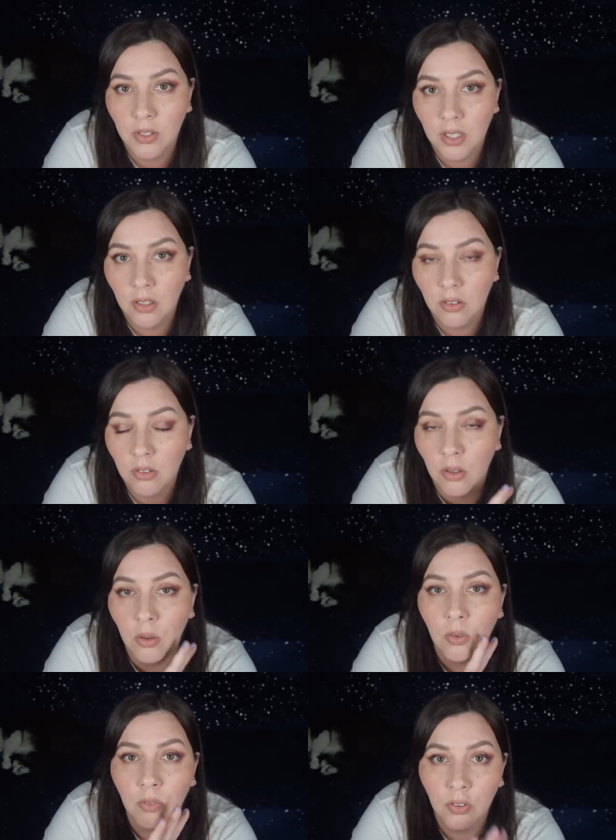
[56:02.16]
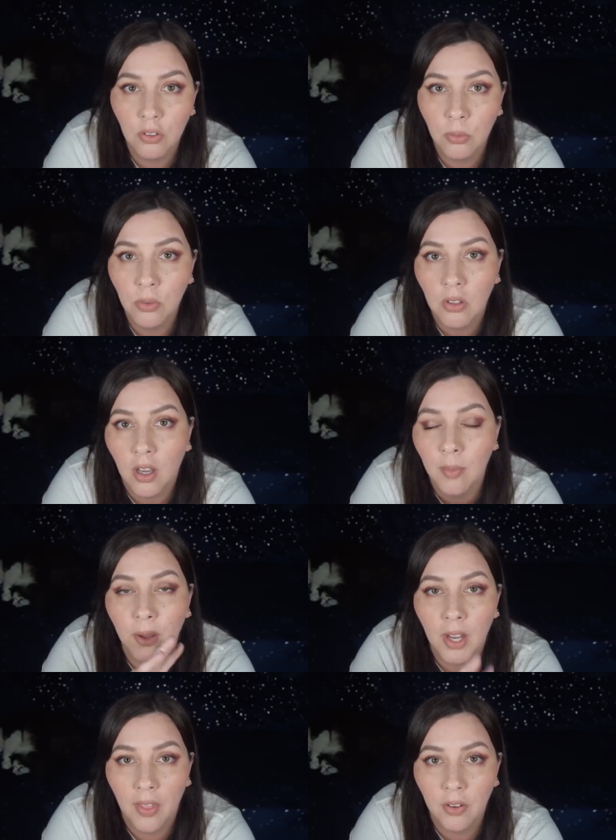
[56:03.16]
killed. So first we'll talk
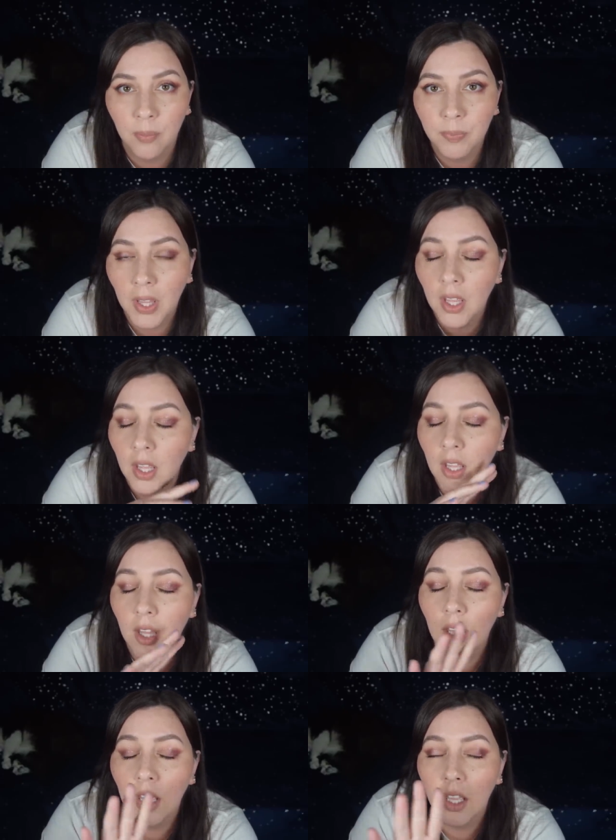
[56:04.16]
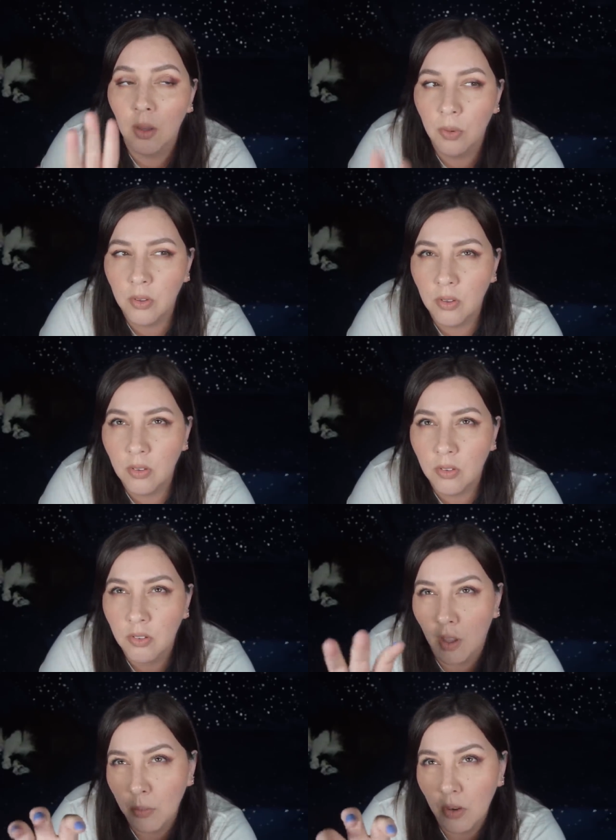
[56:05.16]
about Heather. It was
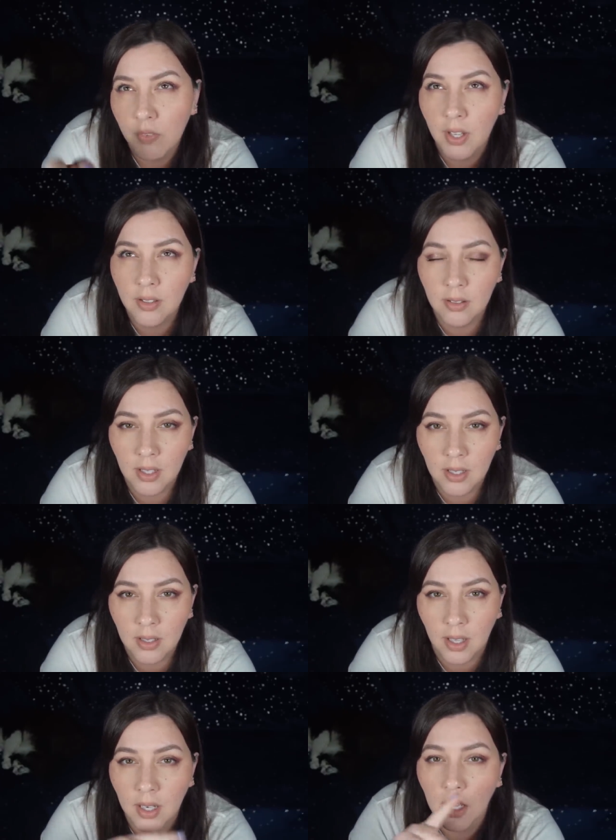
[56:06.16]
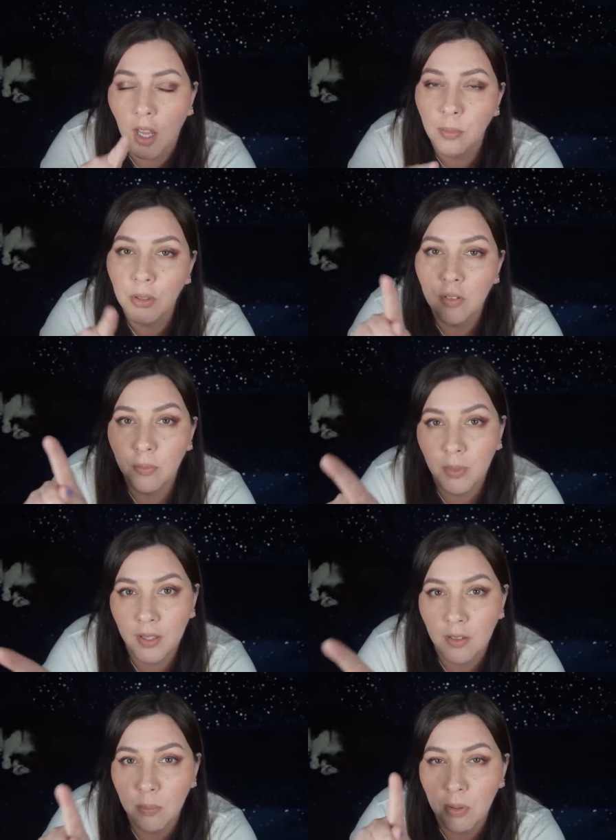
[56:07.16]
summer of 1989, a couple of
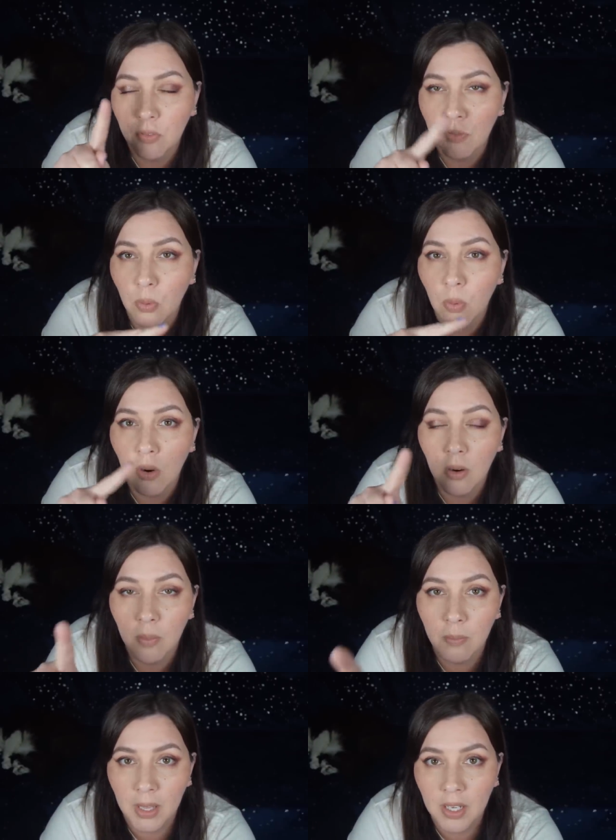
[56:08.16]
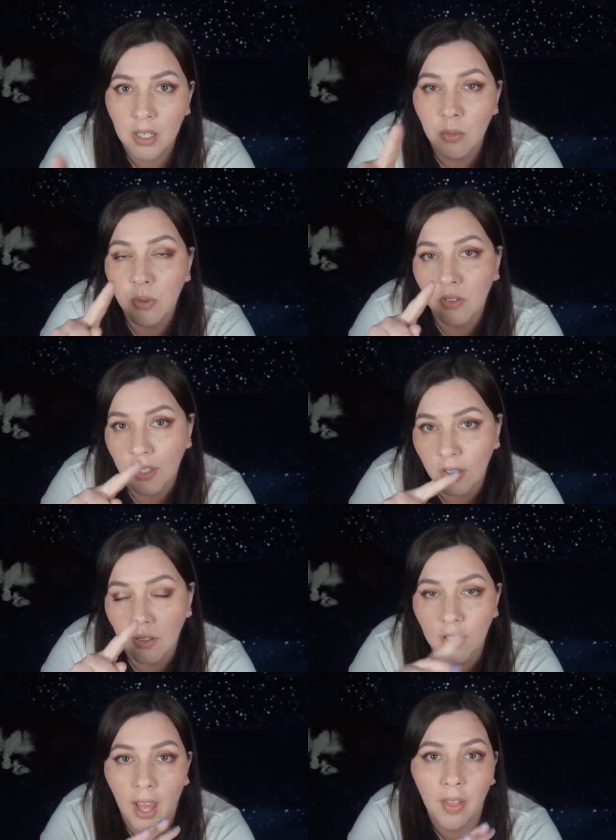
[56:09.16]
months before Mandy was
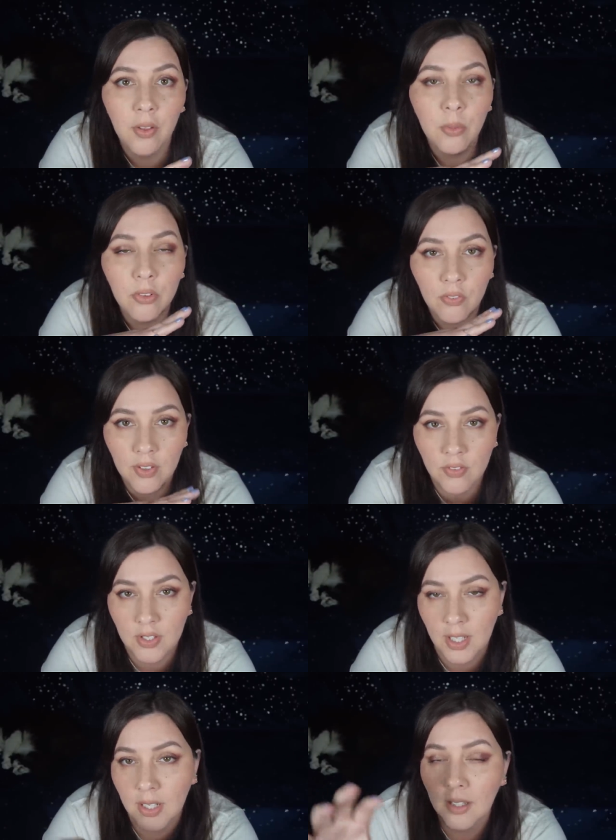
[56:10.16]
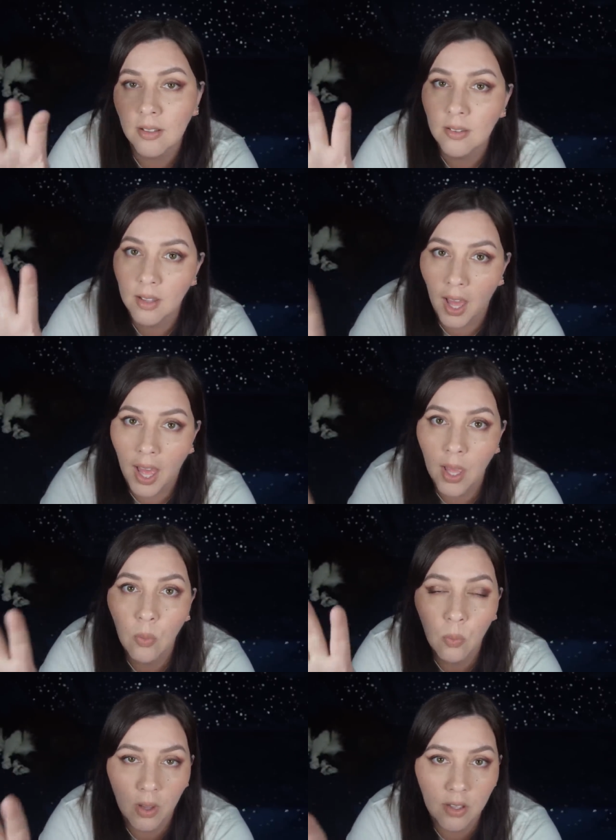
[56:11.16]
killed, and Heather was 15 and this guy
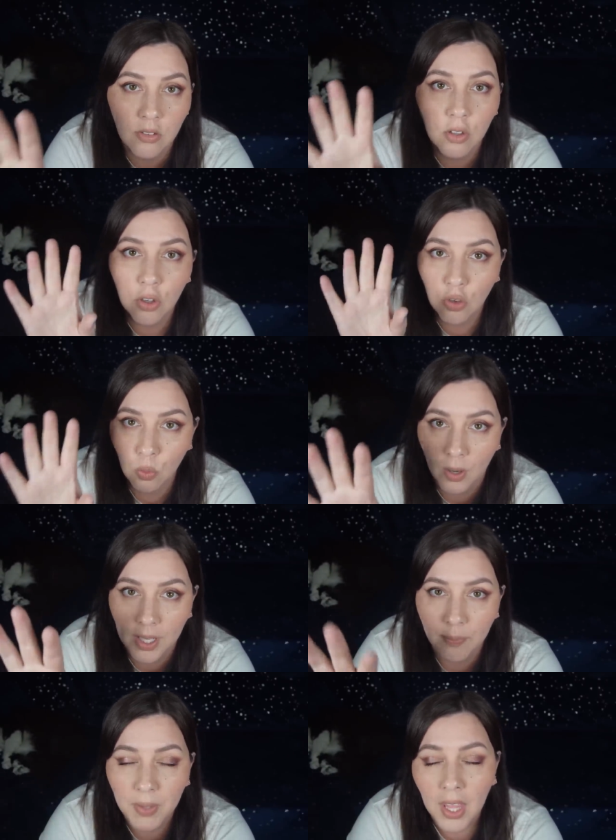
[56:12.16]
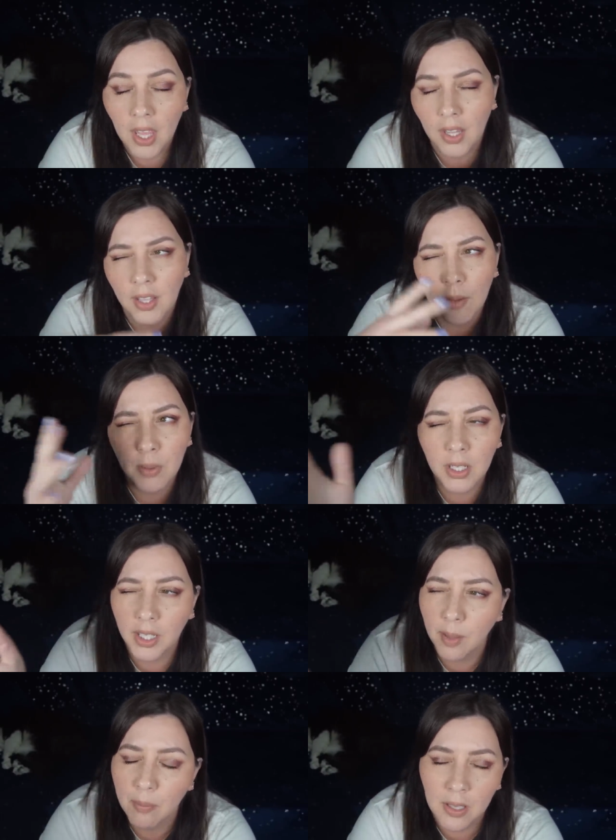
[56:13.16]
was 20. And they had been at
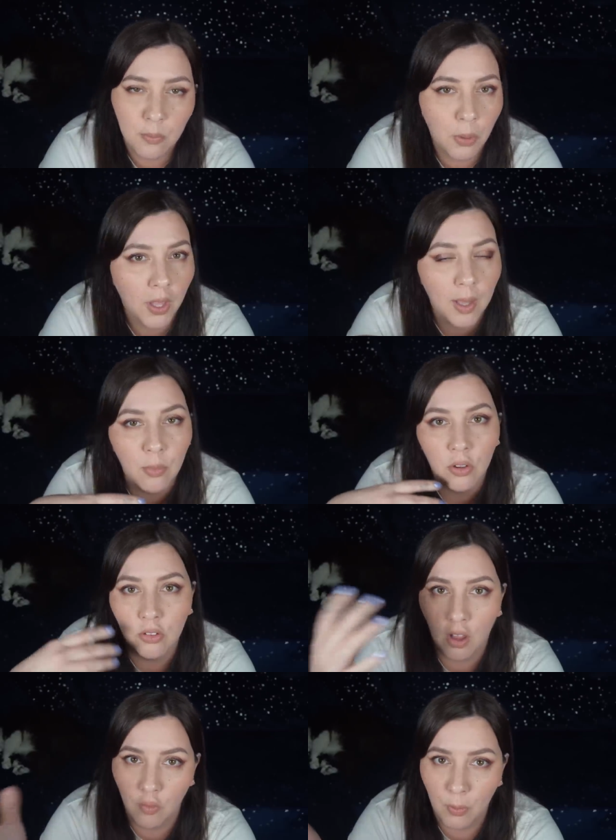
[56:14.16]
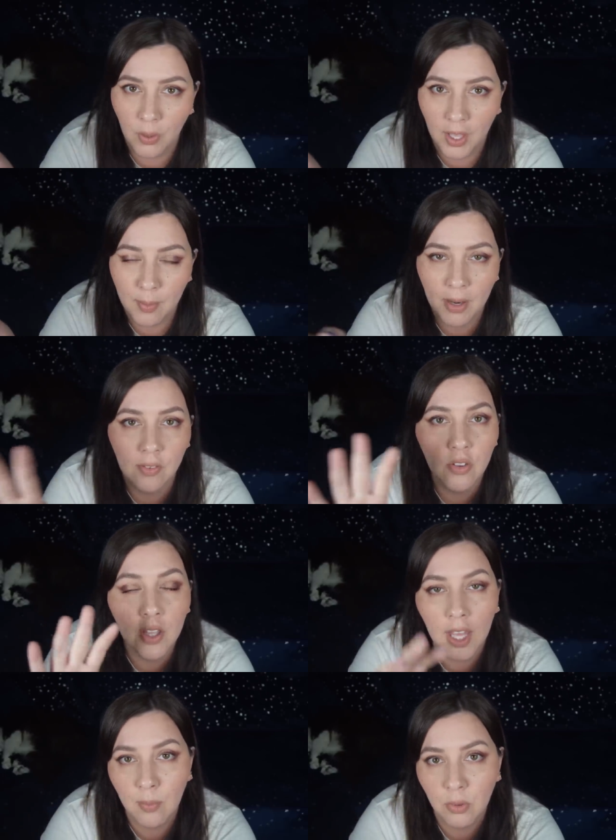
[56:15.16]
like a baseball game or a softball game. And after the
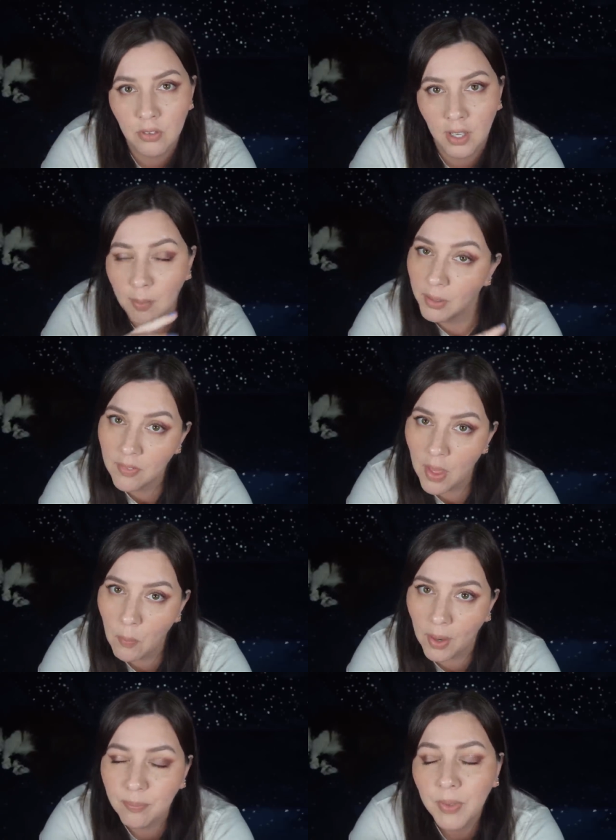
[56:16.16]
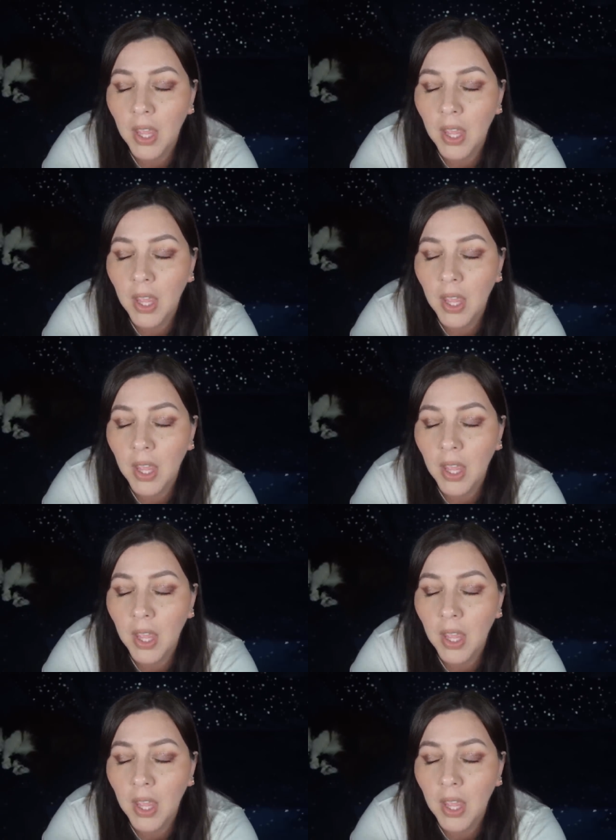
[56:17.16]
game was done, I believe they won.